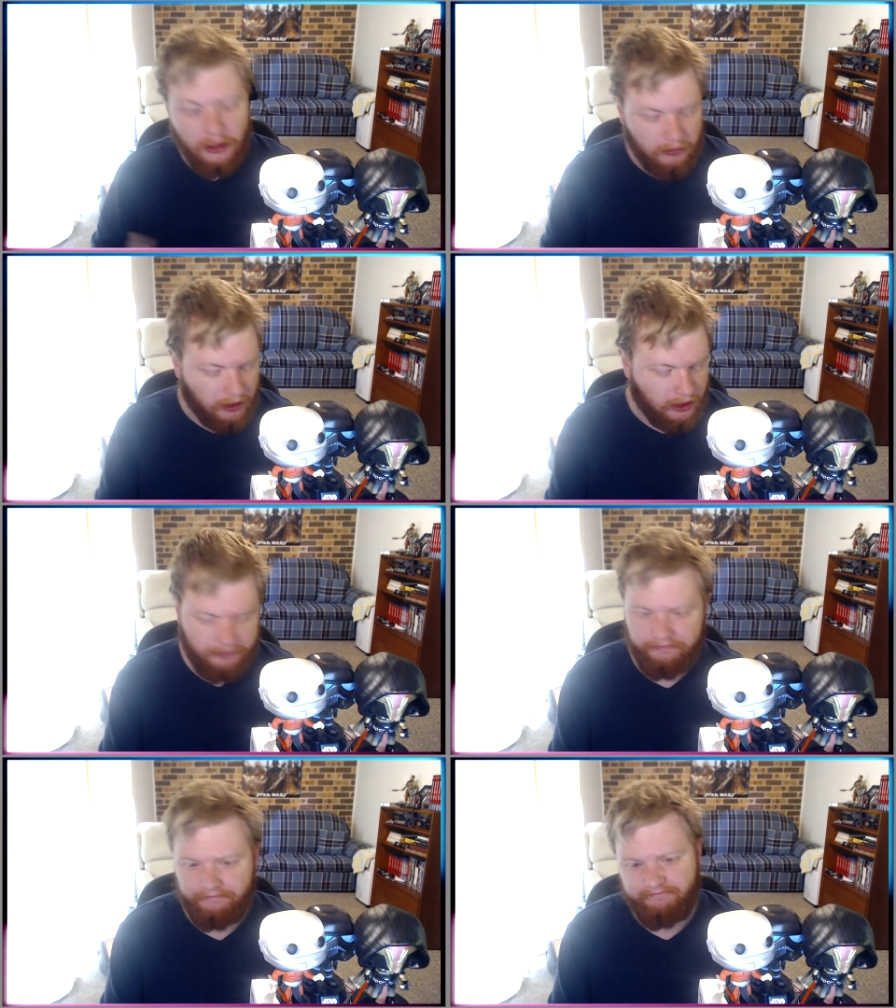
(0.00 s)
But
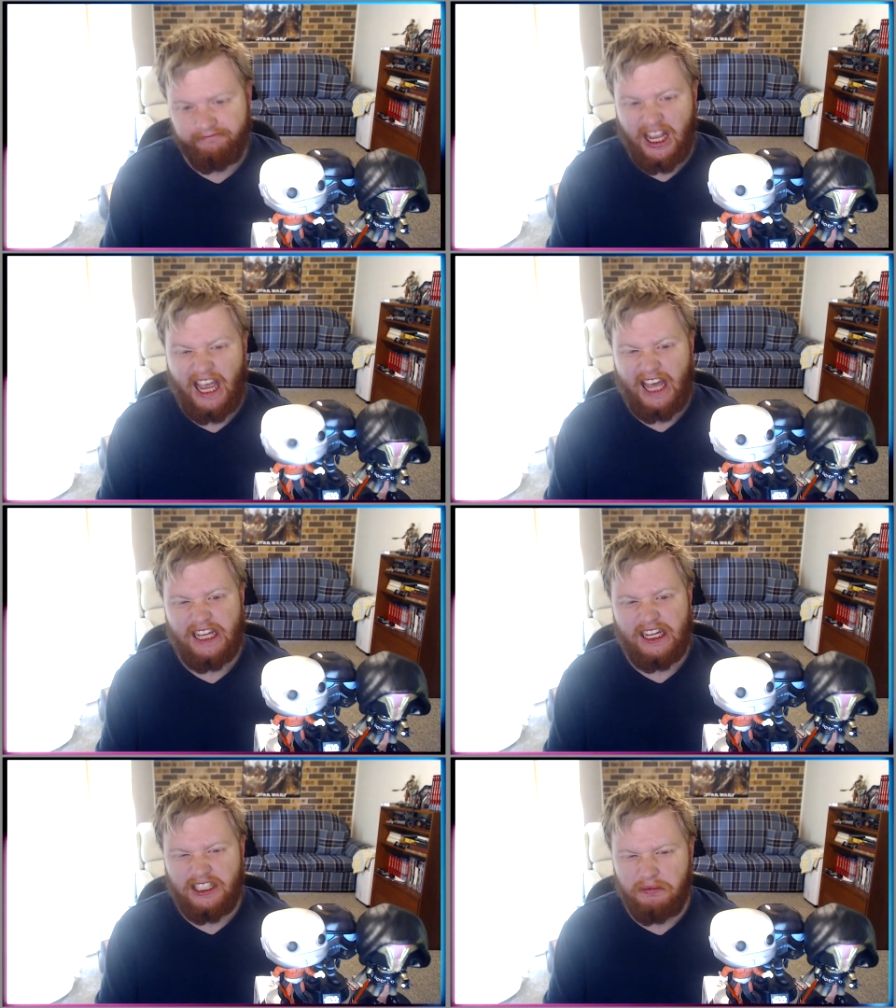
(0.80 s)
yeah,
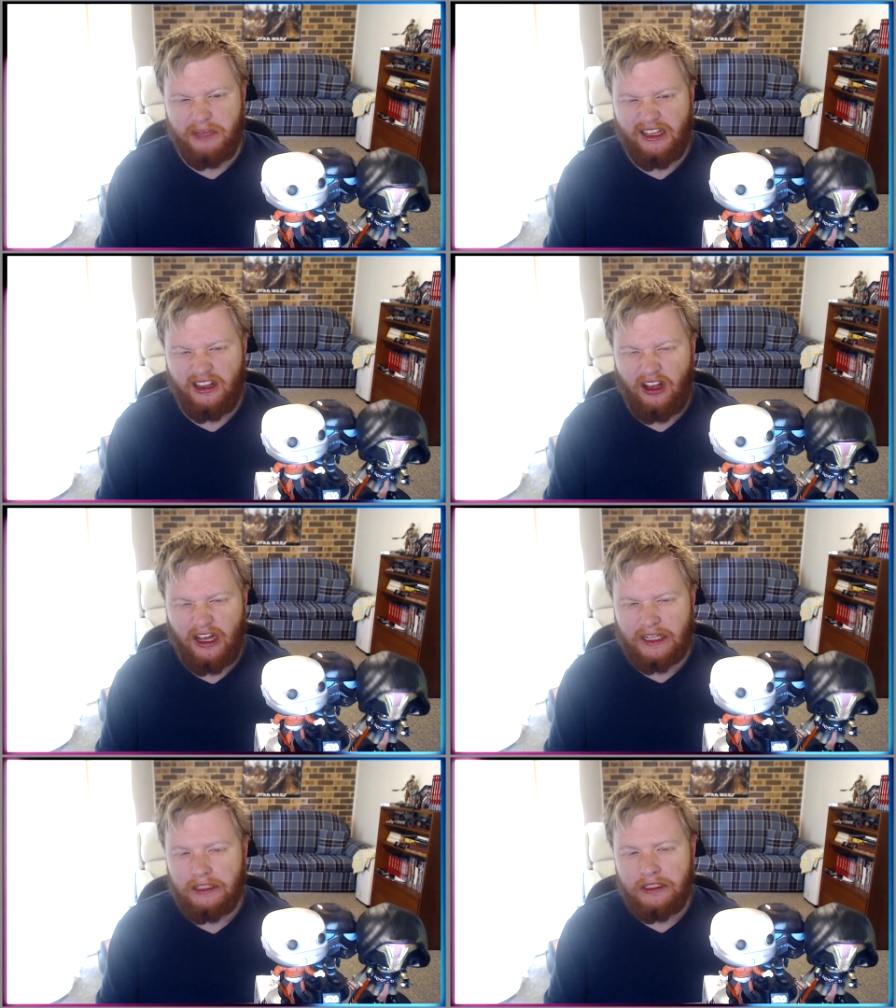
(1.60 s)
it's a bit like
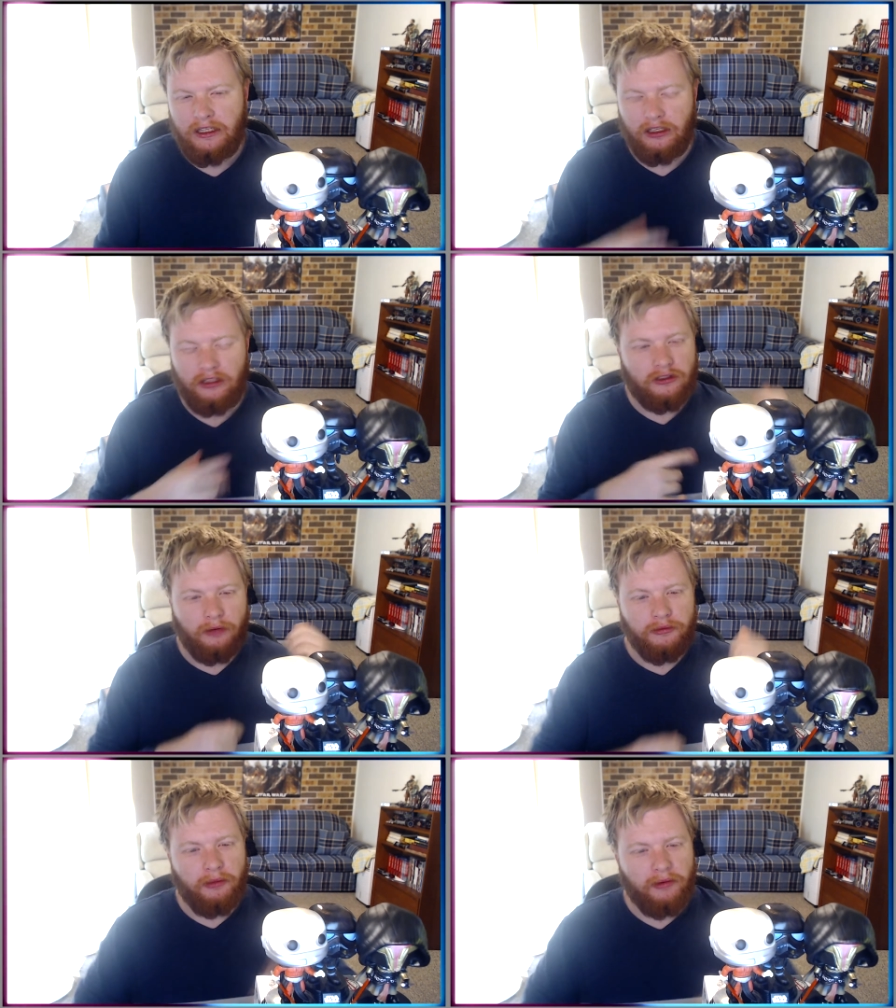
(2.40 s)
the
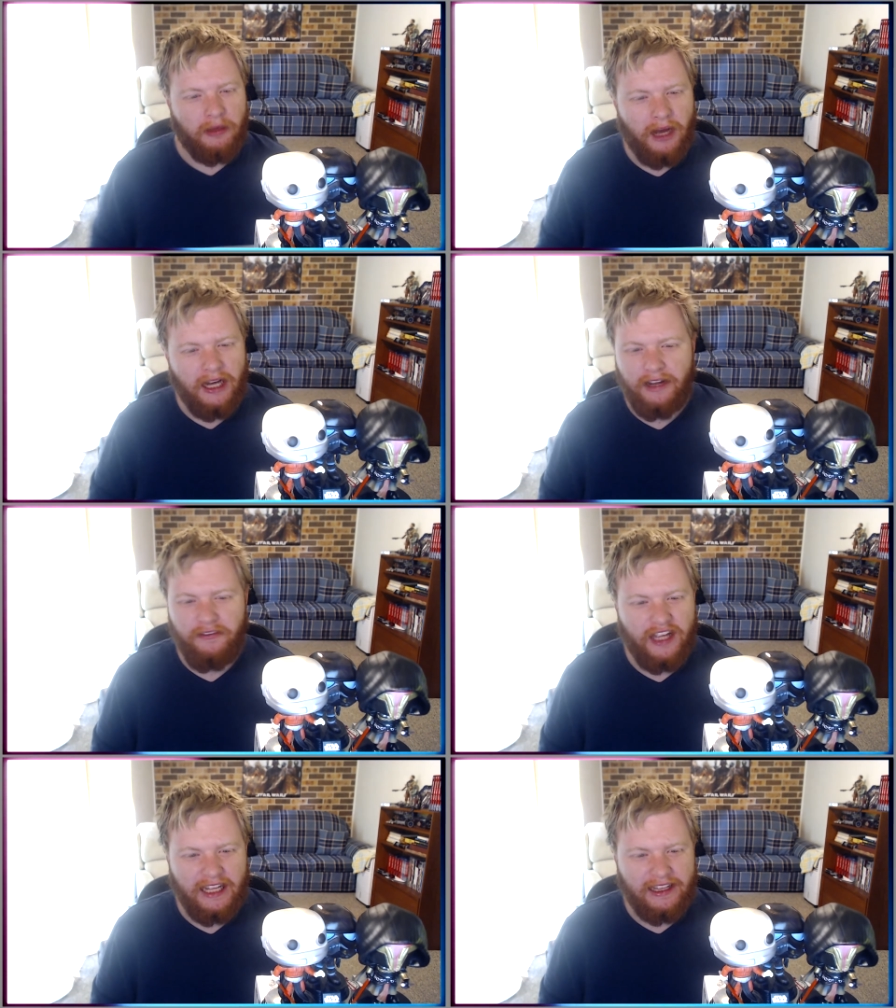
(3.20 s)
Stormtrooper Commander. If
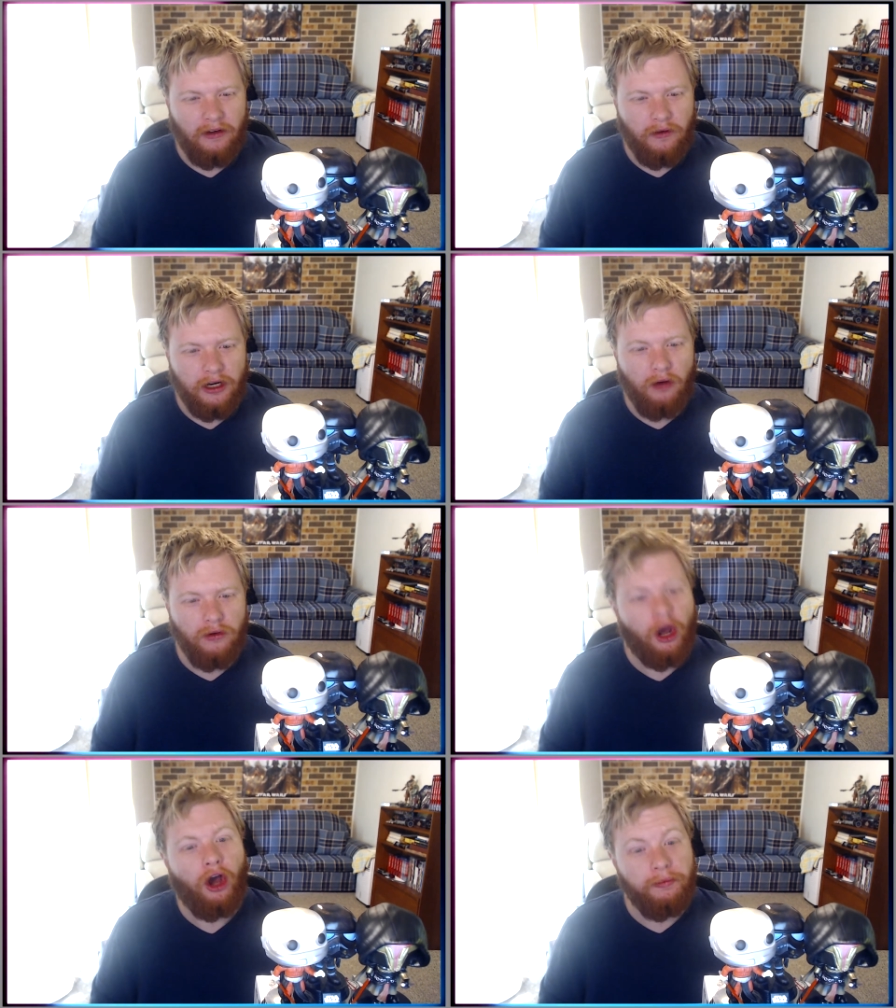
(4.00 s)
you get that one, I would
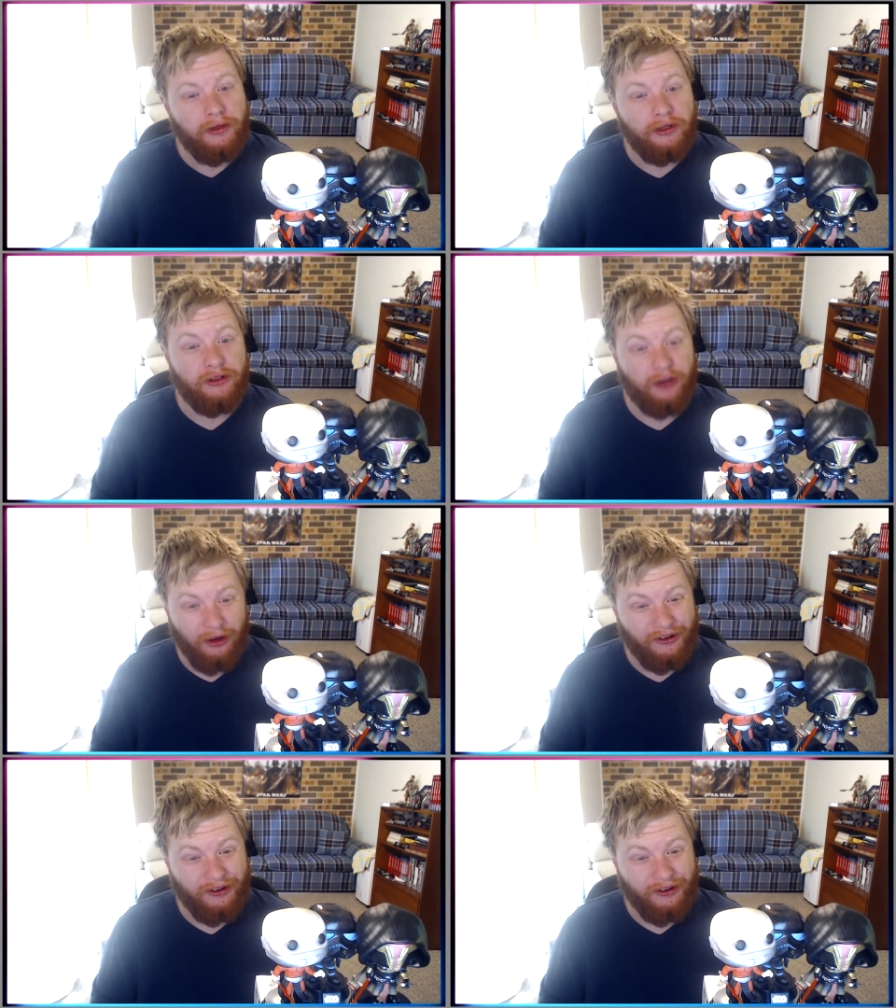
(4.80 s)
hope you know